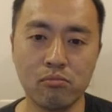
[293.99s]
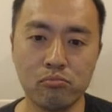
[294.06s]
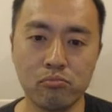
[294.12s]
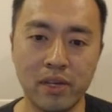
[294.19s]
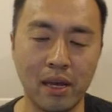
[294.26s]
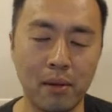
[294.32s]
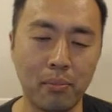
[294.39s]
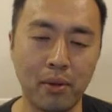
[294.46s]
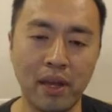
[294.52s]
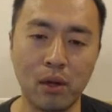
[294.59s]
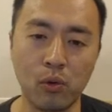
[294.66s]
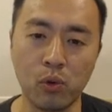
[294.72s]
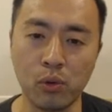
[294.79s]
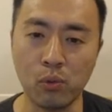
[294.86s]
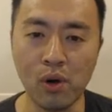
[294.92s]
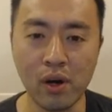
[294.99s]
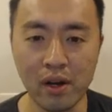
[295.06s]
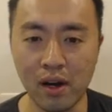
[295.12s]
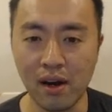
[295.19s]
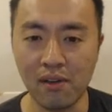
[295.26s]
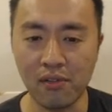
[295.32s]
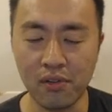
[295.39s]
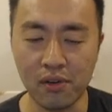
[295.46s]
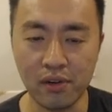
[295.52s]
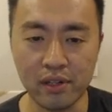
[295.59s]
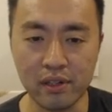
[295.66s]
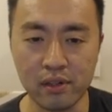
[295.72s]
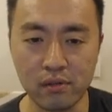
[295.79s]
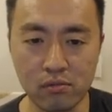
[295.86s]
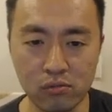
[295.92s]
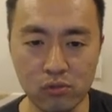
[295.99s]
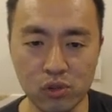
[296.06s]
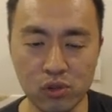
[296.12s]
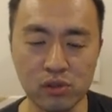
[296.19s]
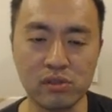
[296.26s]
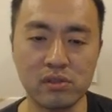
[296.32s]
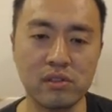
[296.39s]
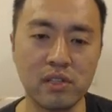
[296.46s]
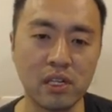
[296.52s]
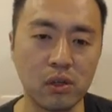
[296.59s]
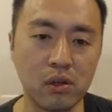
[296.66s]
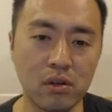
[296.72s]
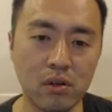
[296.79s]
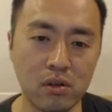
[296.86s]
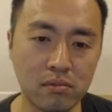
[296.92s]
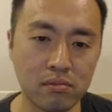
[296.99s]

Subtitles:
campaign with one offer, and you just stick your